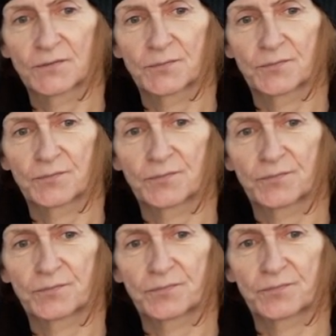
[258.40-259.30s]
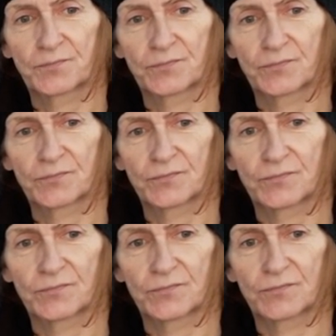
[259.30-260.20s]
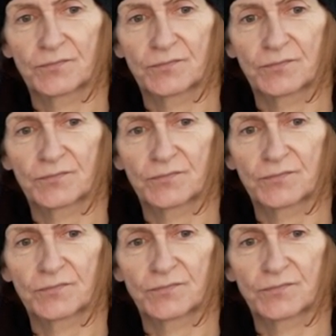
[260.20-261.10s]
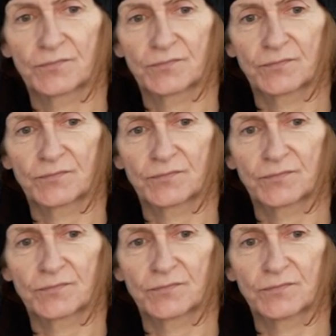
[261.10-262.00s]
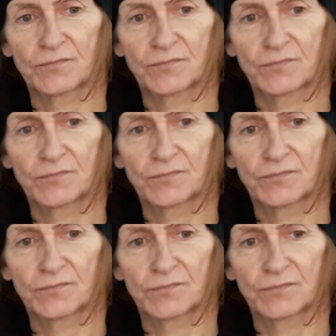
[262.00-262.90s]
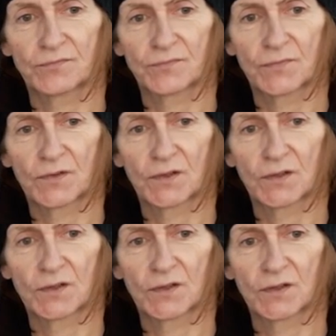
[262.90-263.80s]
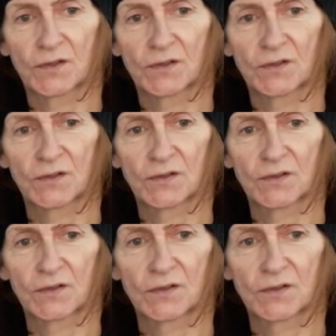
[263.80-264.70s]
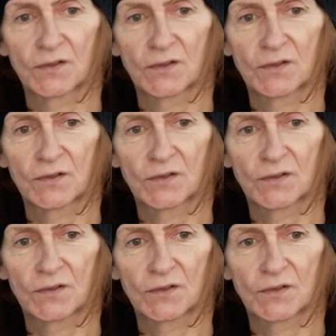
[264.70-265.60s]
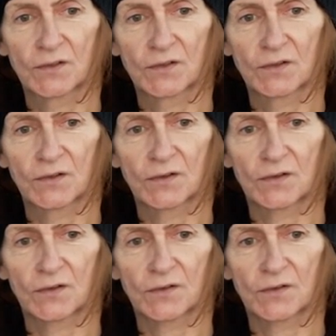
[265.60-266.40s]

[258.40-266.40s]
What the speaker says: The person shown says nothing.